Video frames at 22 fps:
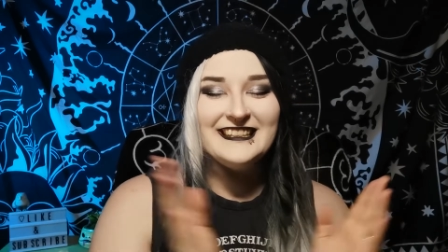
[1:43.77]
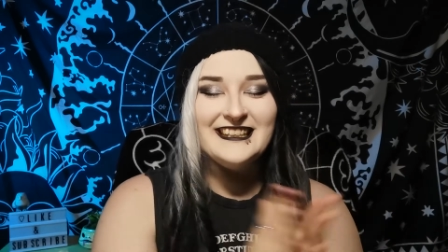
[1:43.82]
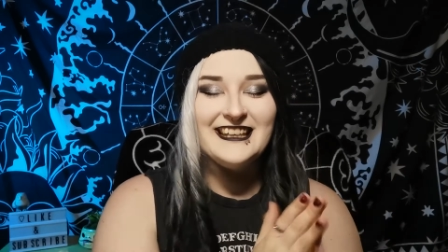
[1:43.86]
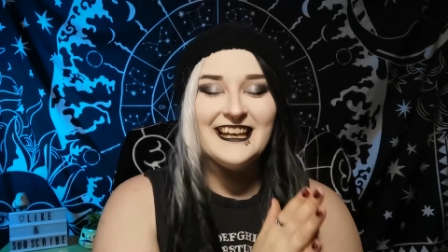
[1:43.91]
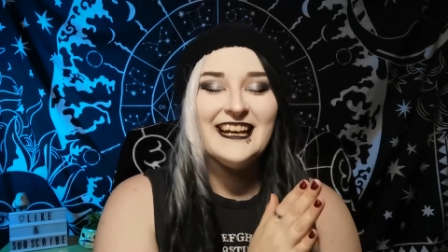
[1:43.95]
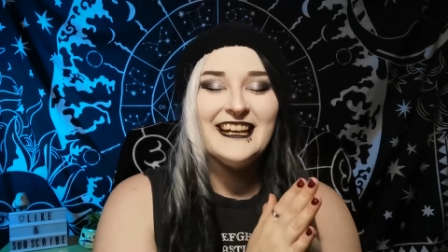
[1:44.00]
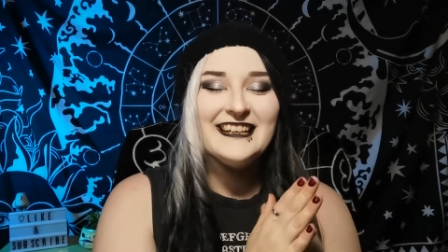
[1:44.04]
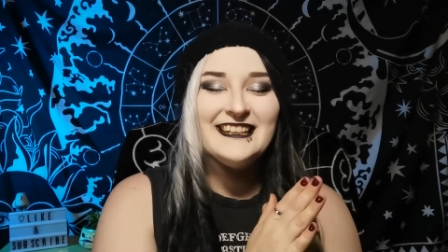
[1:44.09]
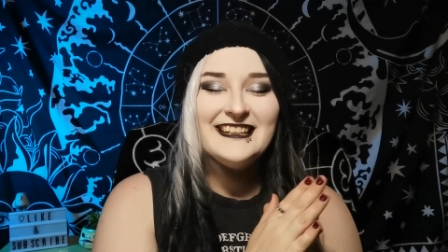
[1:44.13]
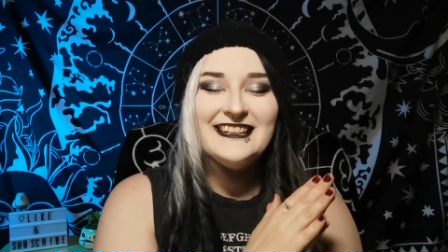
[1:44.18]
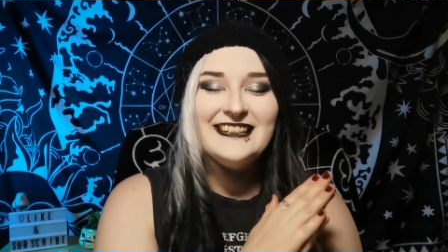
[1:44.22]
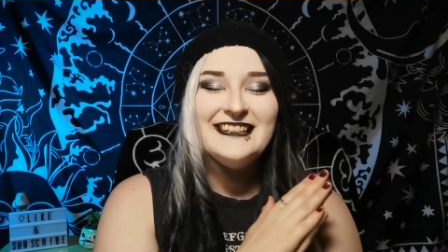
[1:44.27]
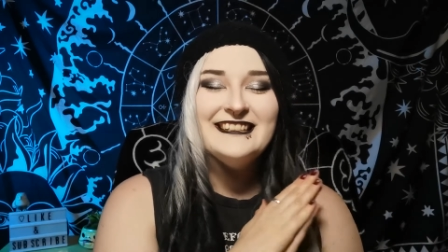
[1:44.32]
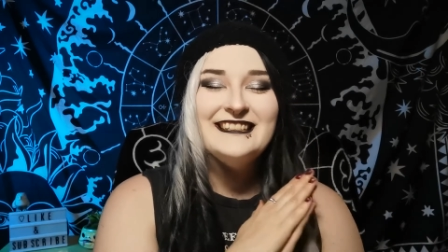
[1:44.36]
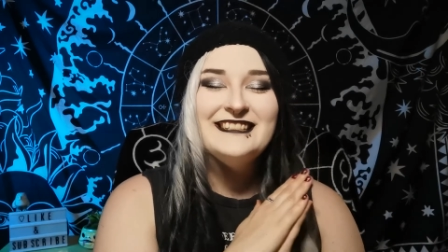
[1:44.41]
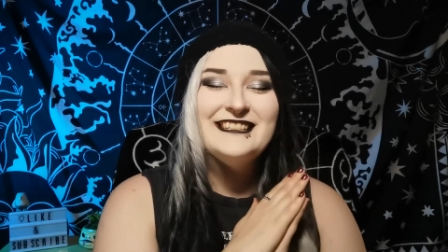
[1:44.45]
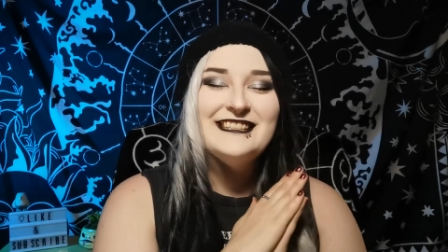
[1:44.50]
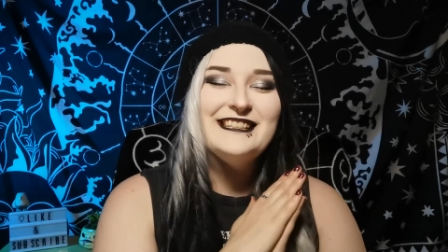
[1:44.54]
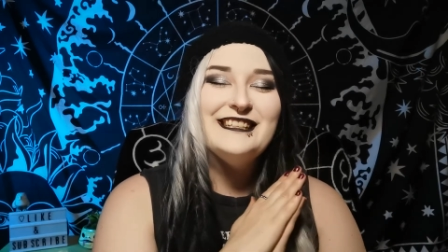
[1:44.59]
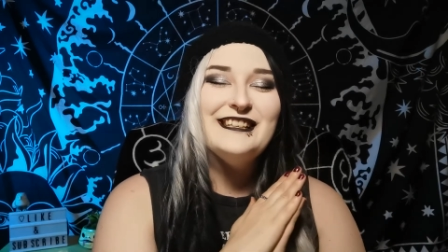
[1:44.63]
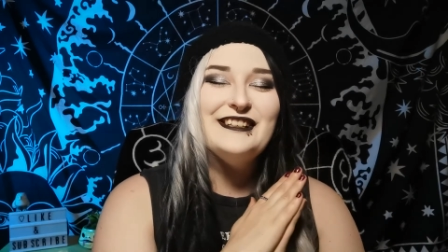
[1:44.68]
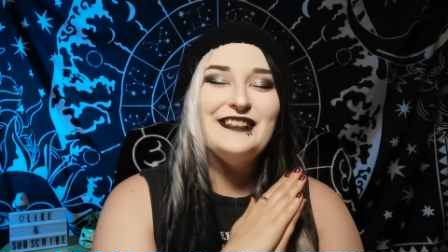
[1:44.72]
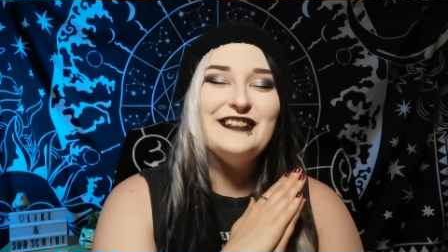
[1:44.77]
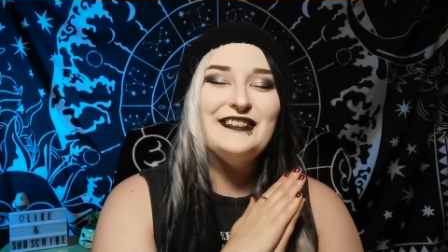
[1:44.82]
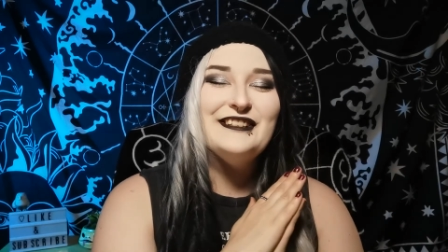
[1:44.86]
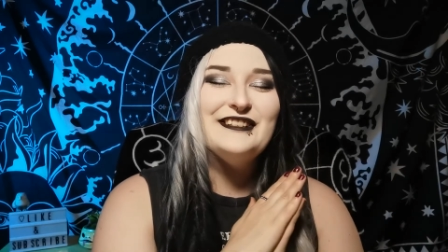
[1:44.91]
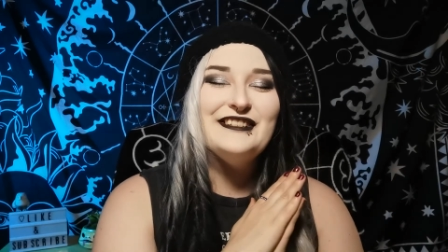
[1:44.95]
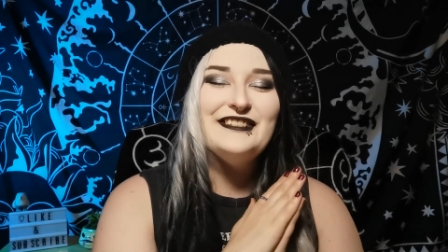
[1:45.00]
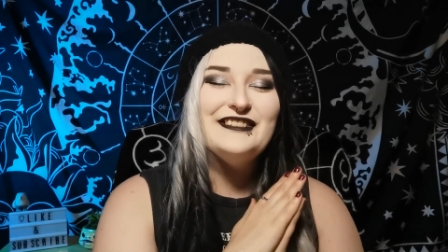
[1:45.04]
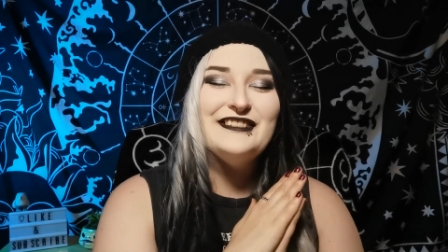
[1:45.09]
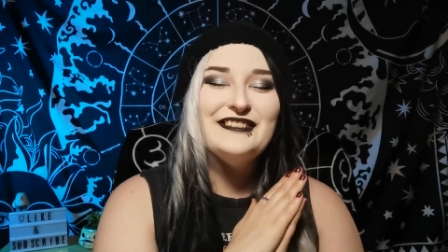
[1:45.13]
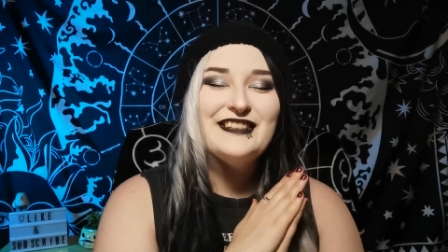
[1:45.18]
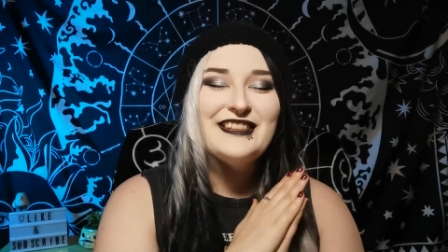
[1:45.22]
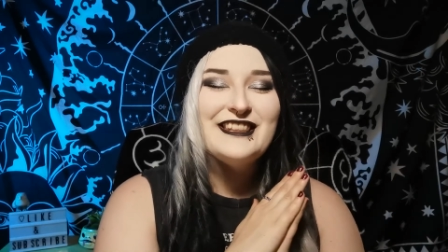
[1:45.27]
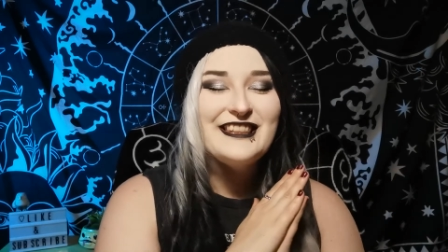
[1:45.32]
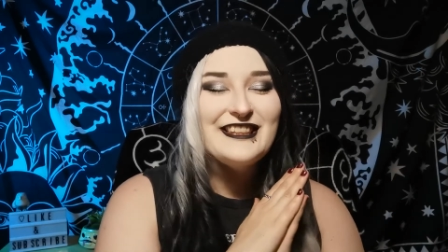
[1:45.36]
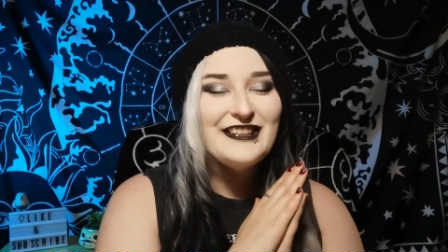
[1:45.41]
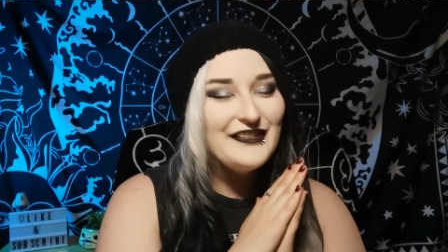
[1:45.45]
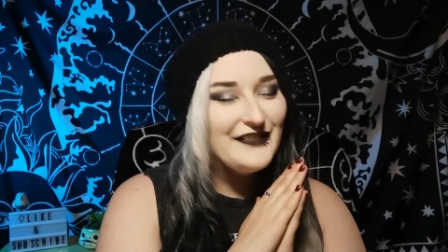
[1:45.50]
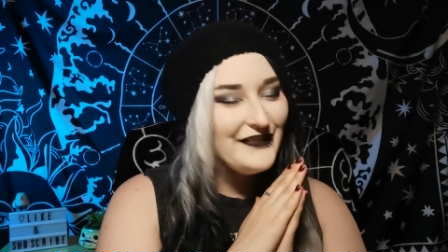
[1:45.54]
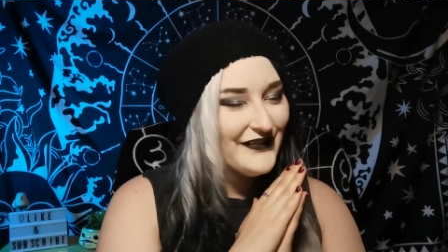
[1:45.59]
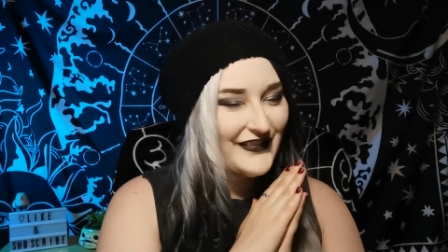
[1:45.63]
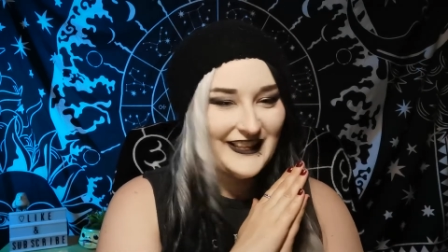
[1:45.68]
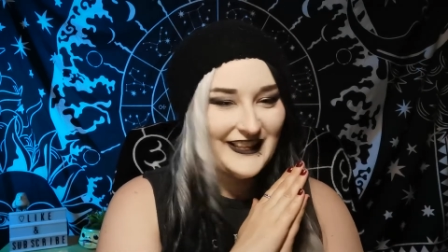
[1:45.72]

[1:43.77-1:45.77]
get into the